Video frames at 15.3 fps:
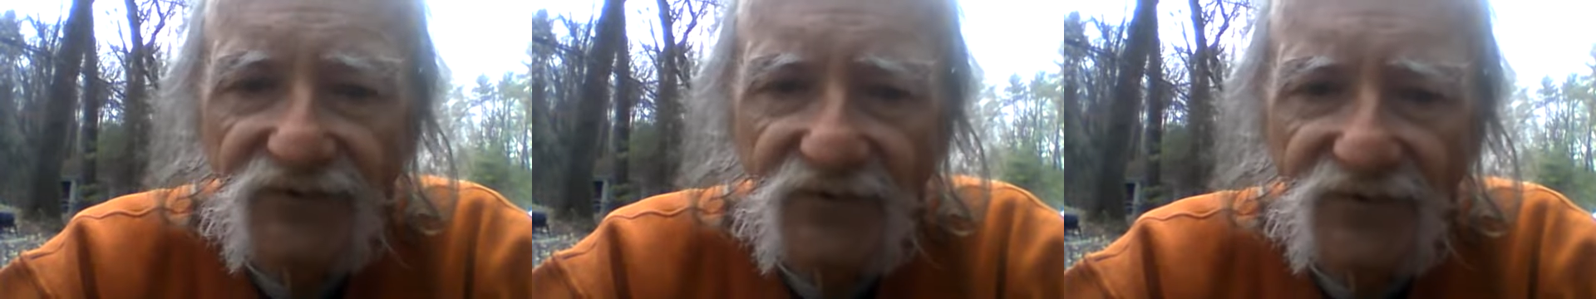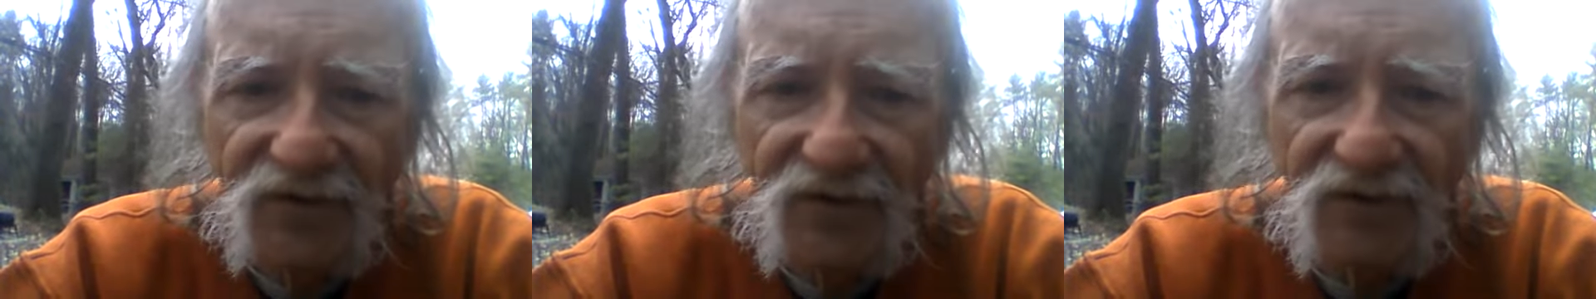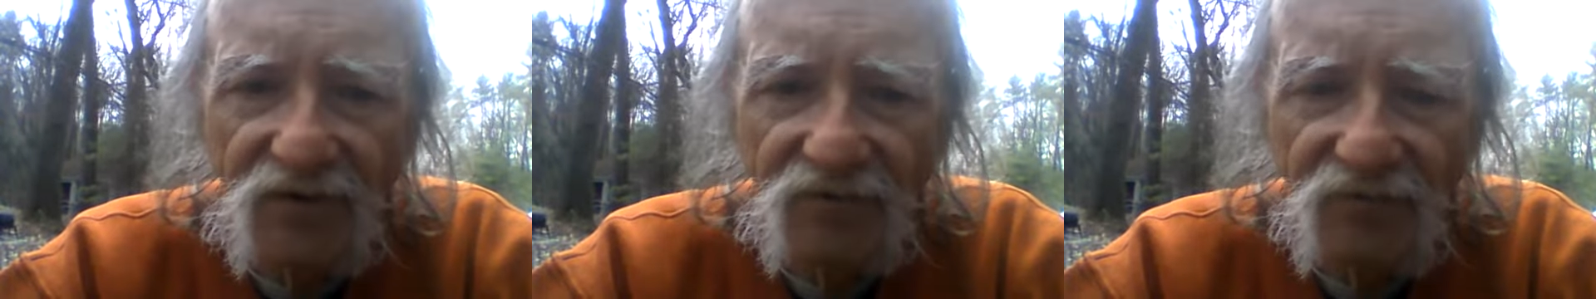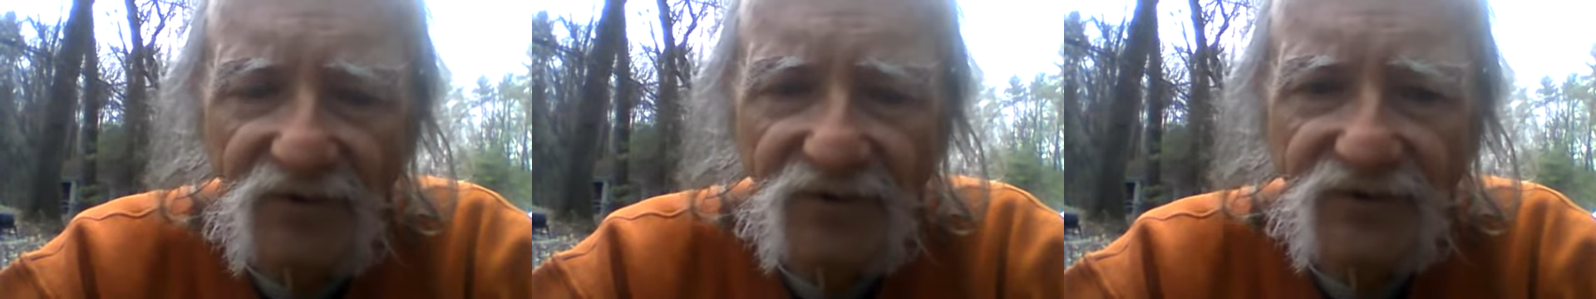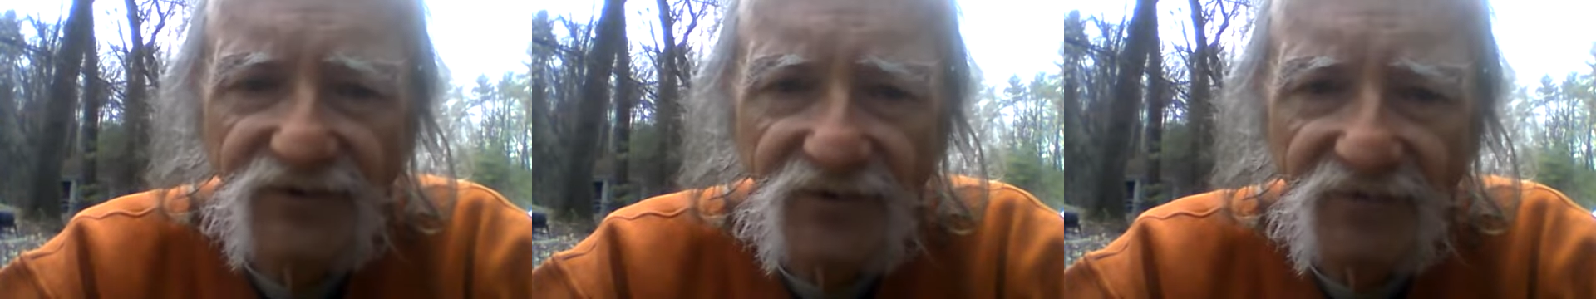the
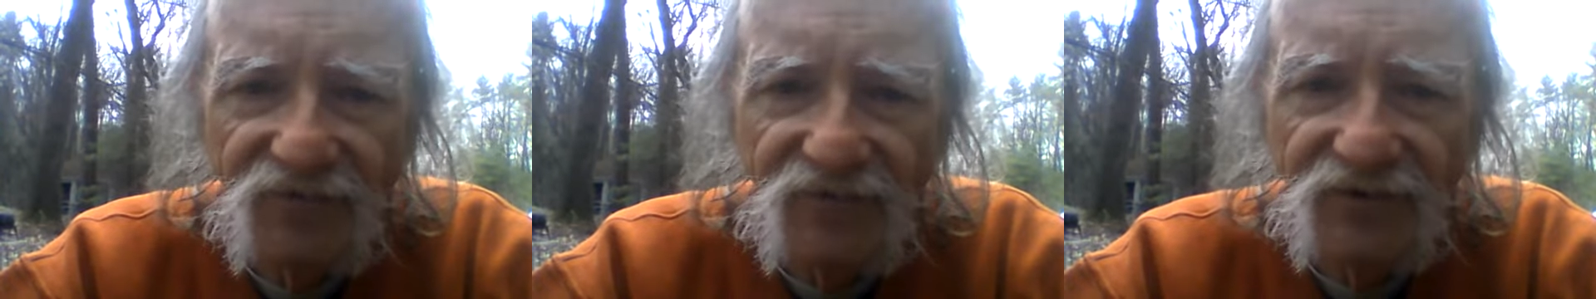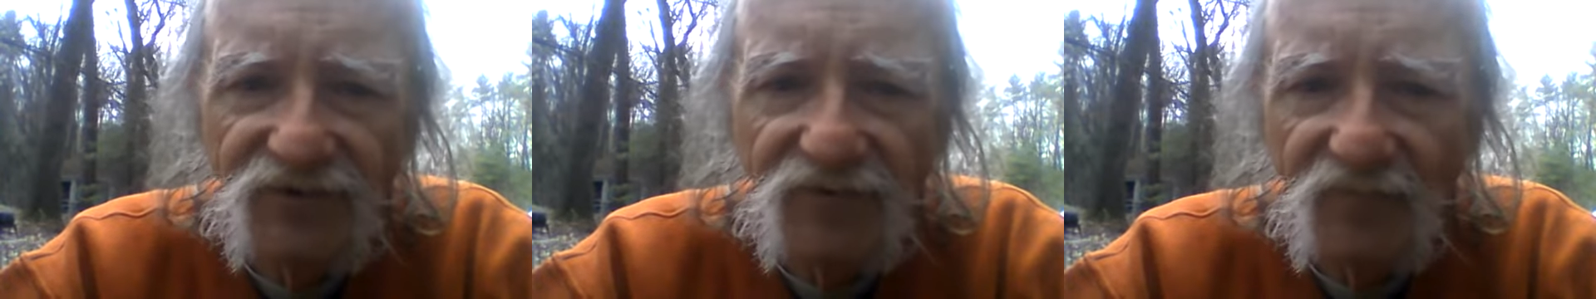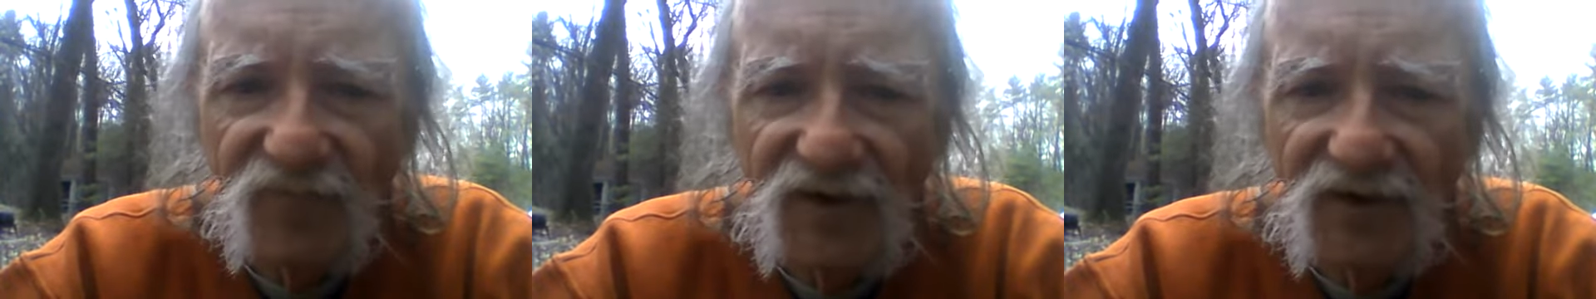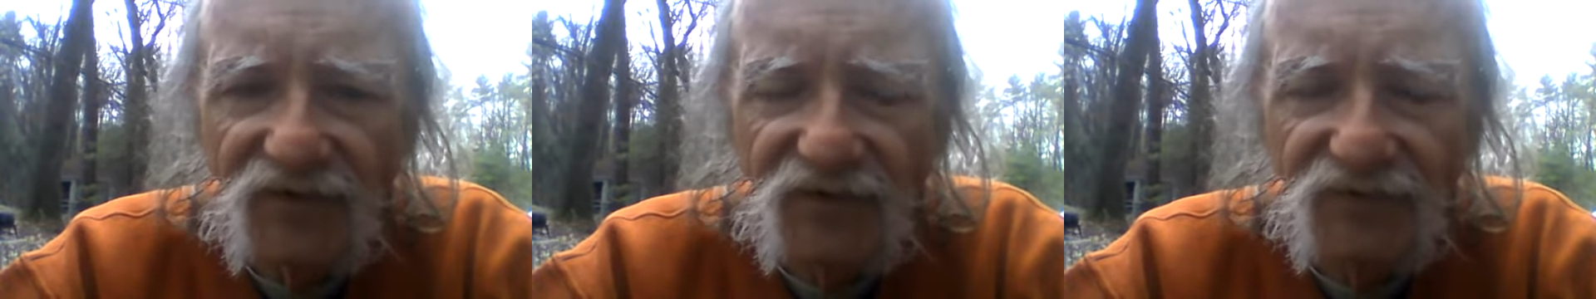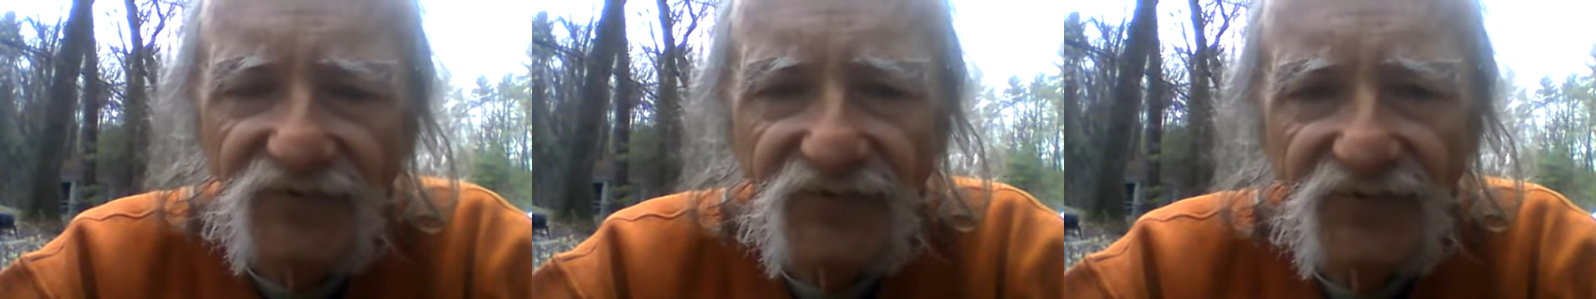Declaration of
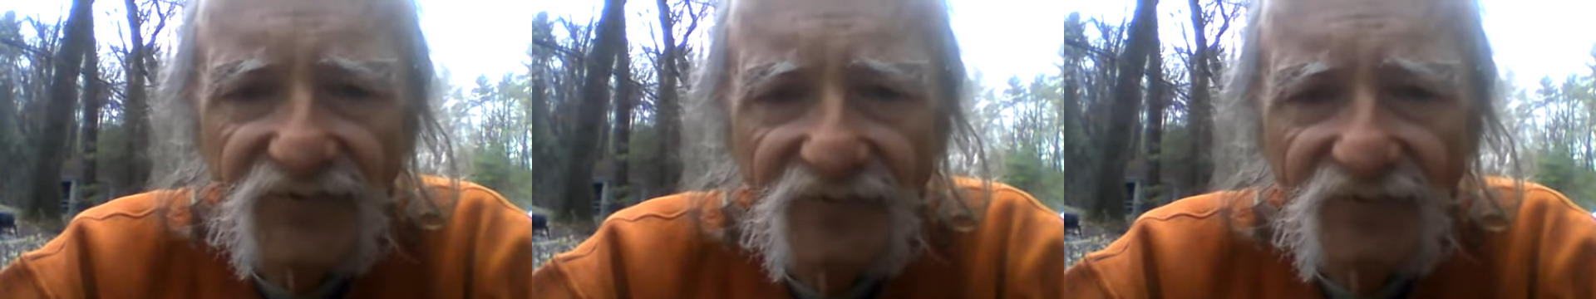Independence.